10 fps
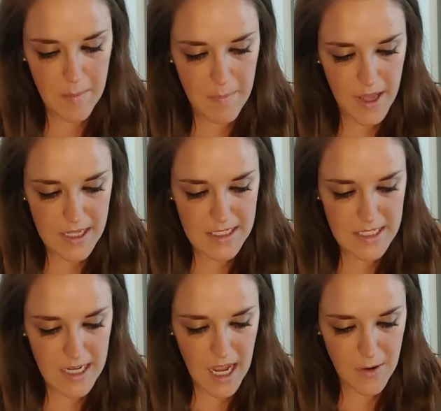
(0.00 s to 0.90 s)
But
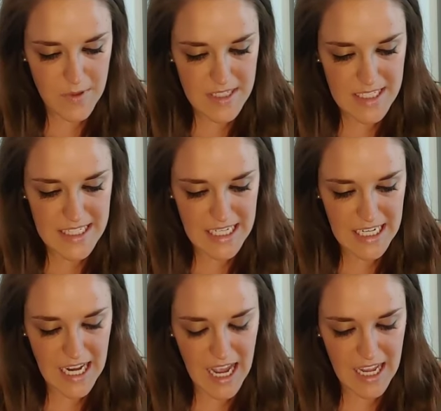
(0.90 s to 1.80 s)
I was a city
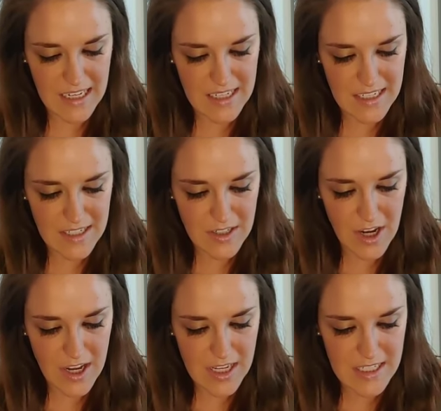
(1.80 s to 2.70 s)
guy,
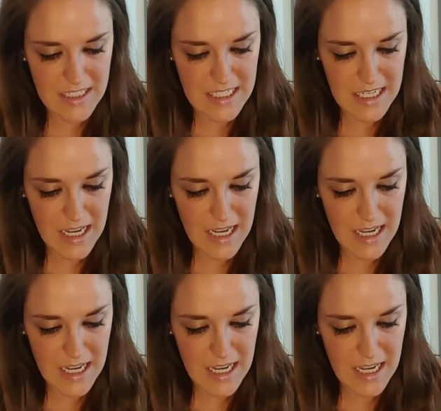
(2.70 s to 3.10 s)
not